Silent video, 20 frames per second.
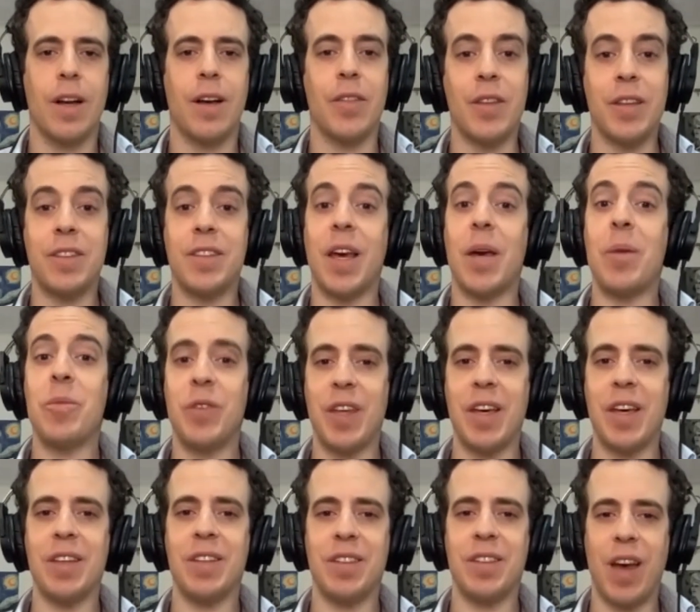the same
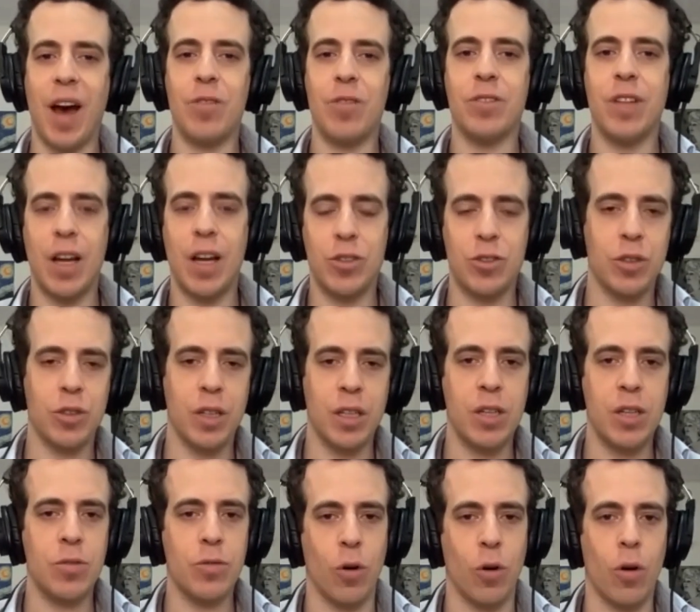things have
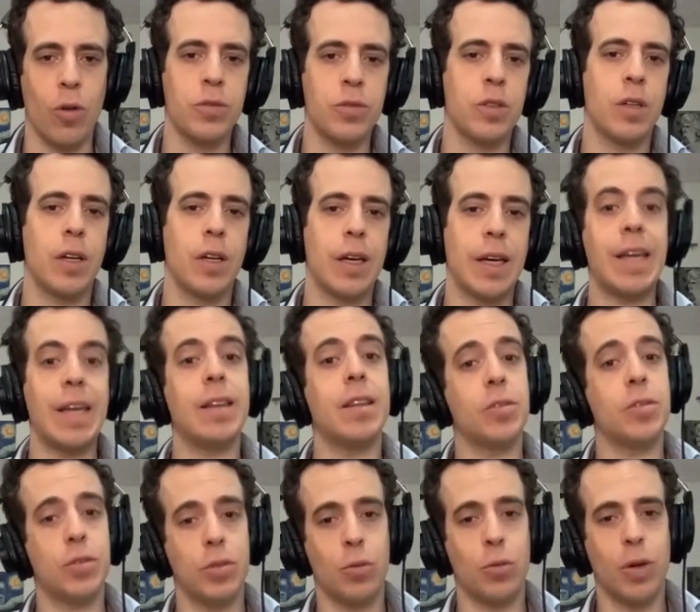naturally evolved in
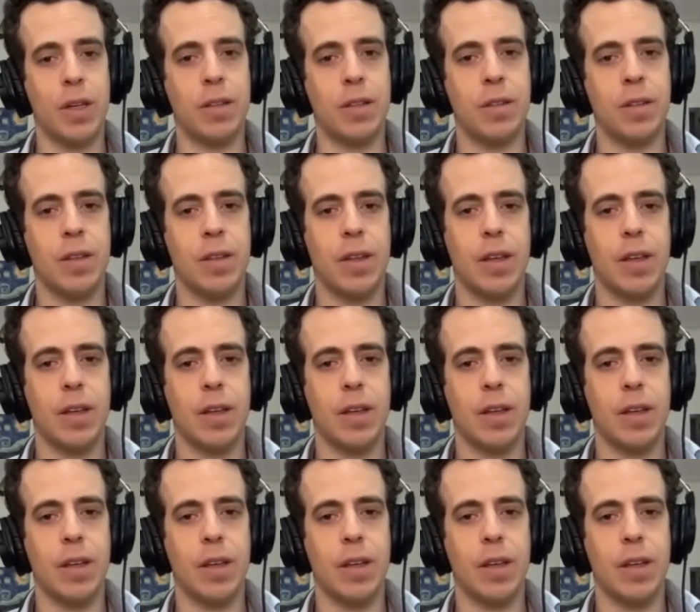different ways.